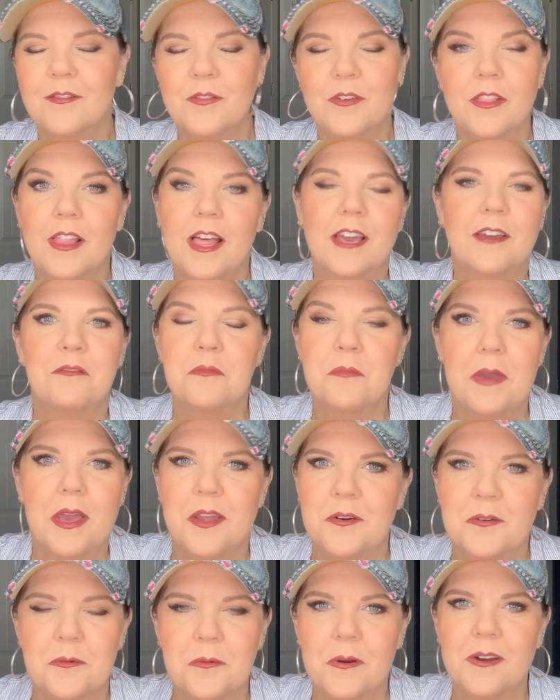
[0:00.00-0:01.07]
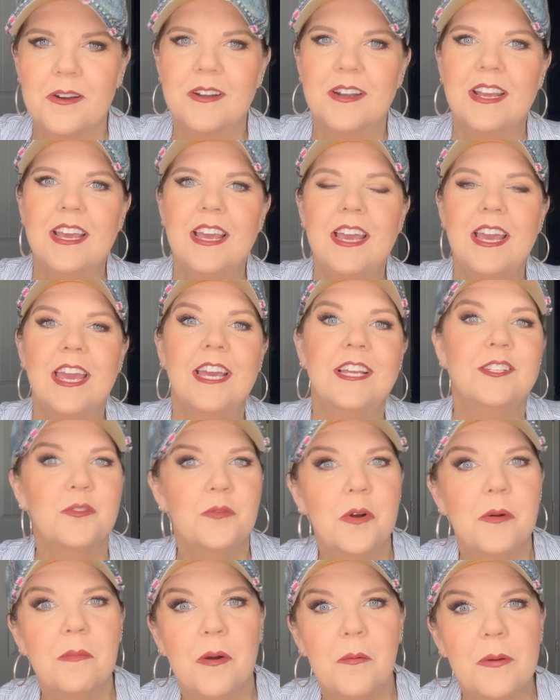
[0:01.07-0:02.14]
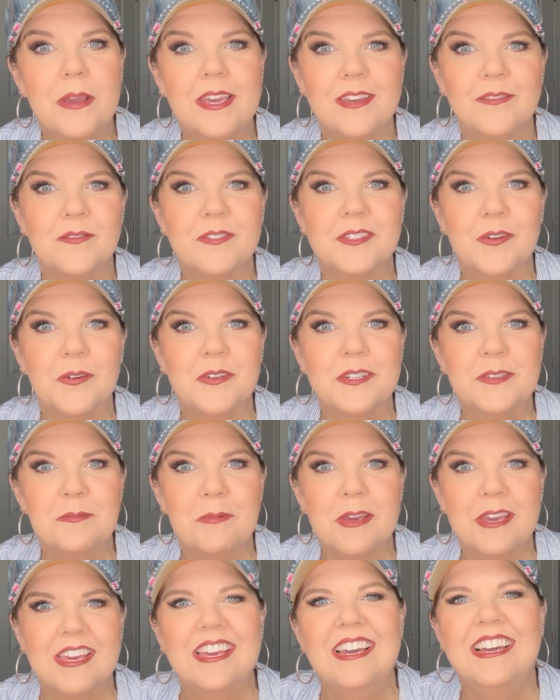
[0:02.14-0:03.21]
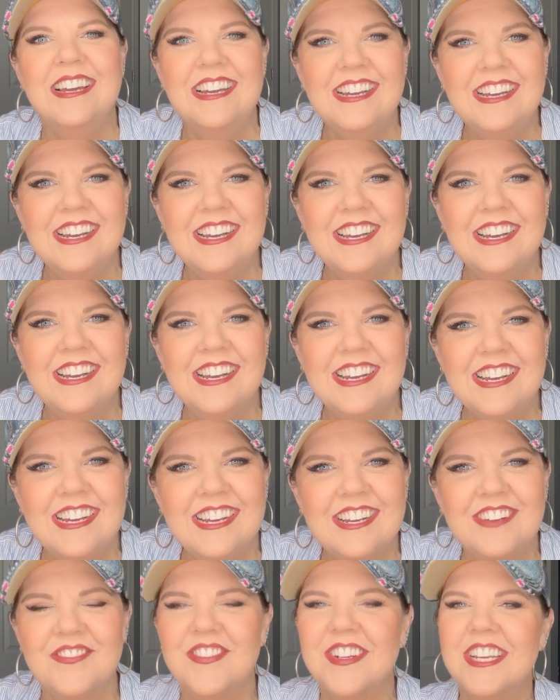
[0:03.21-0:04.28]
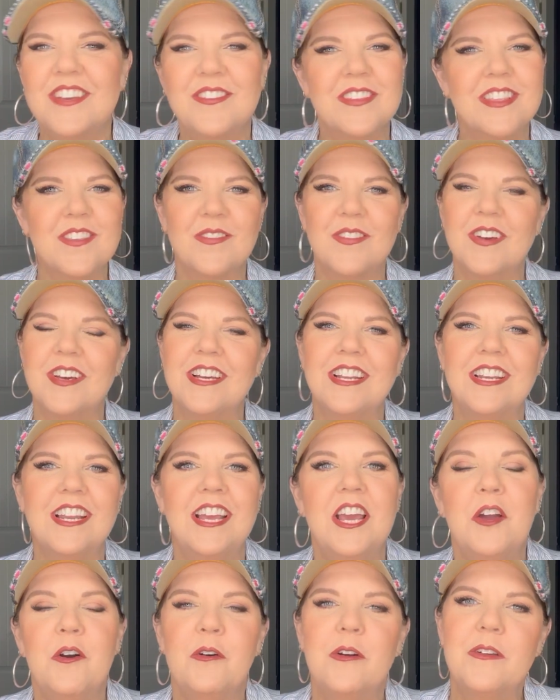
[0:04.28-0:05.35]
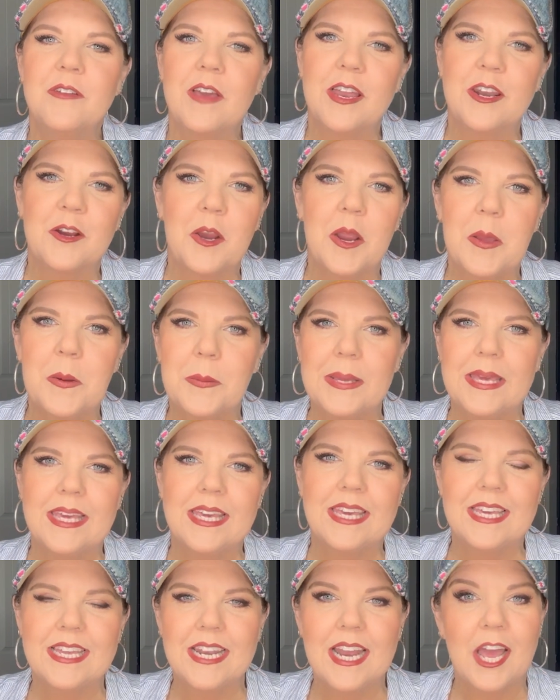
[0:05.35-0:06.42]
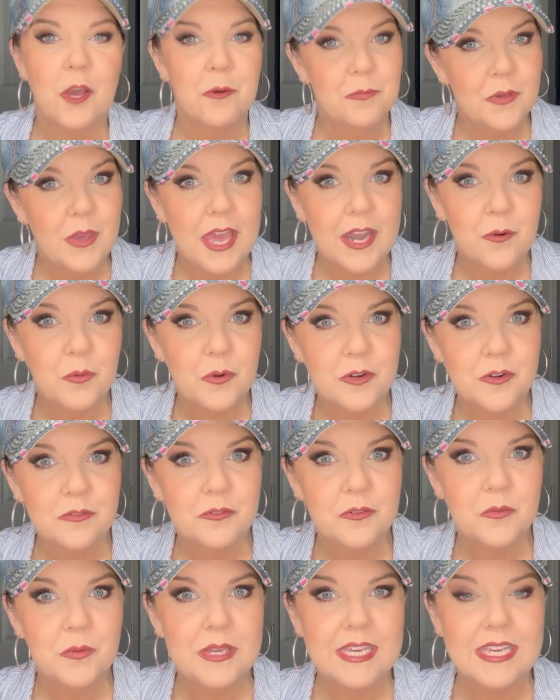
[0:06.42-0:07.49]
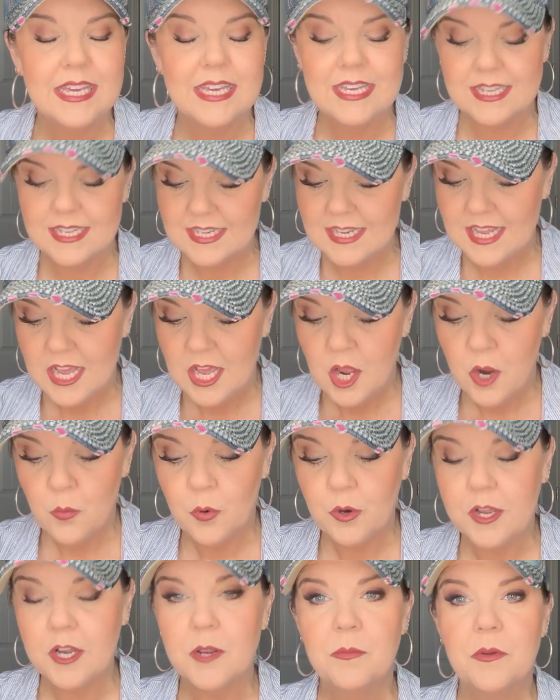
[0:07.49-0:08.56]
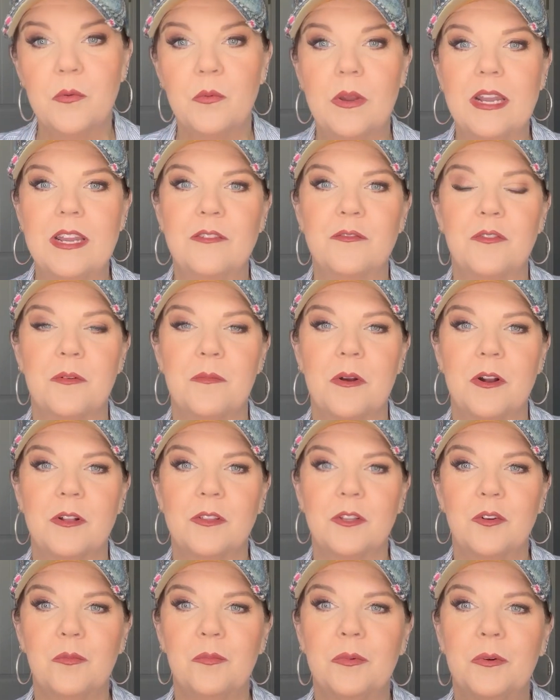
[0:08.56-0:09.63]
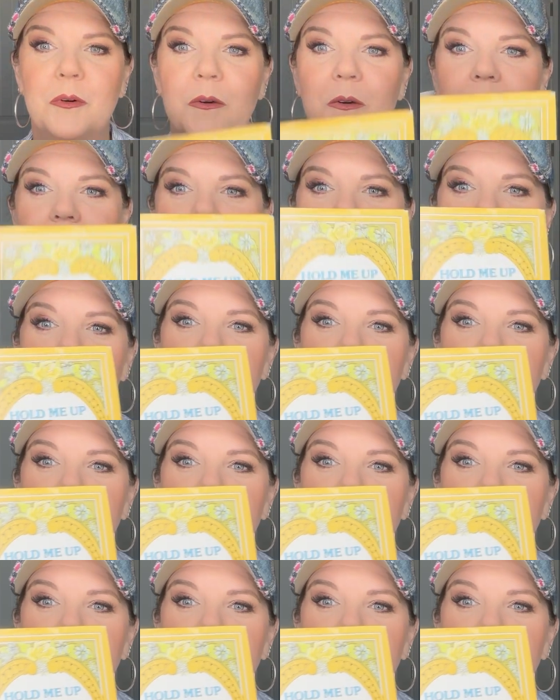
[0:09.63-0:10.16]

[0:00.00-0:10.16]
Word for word: for the lack of a better word, into what my weekend was going to be. But it was fun. We've had a great weekend. I hope you had a wonderful weekend. We're going to be reading from our little book,